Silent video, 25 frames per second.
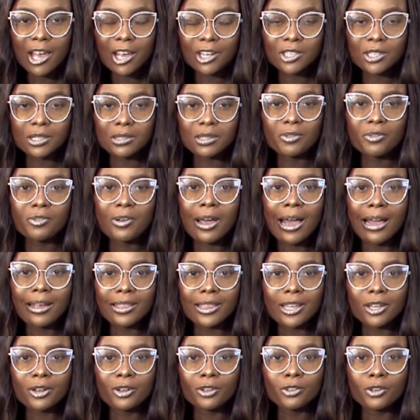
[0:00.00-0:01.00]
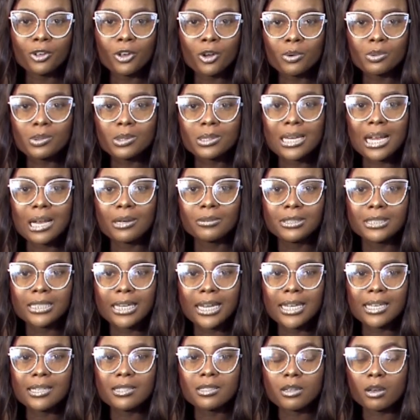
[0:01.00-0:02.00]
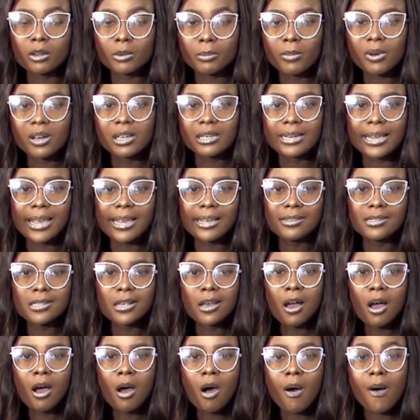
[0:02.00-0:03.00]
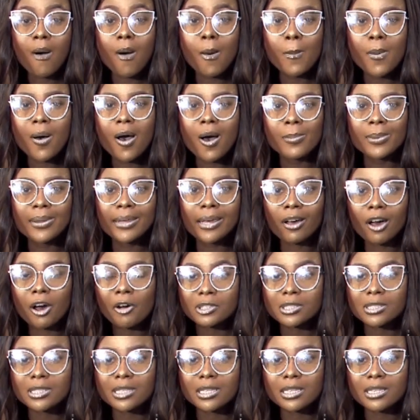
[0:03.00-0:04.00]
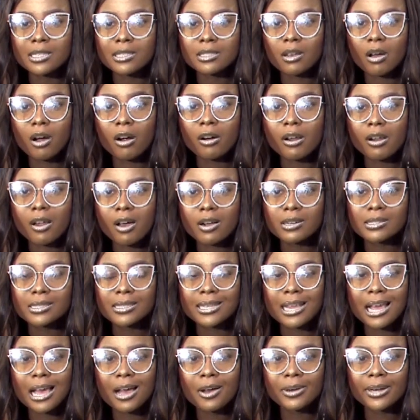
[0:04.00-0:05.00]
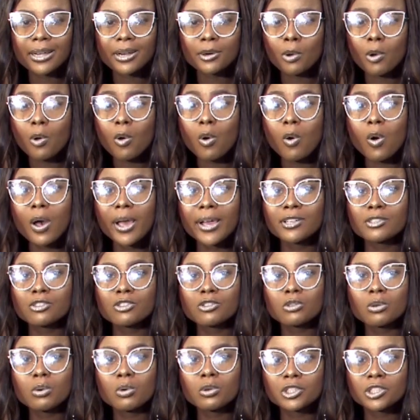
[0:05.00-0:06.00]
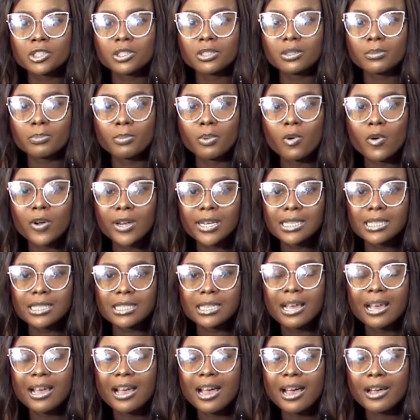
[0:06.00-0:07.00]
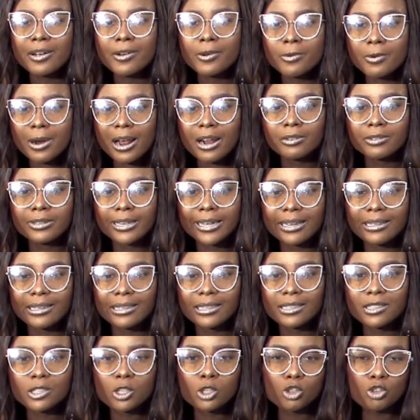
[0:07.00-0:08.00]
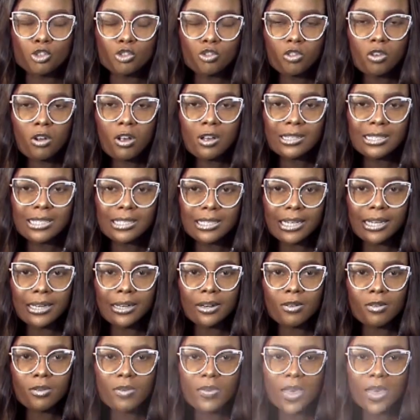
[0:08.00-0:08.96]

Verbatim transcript: Just the fact that on ghost town days, on Mondays, all public offices are locked down and all extortion points grounded is a strong signal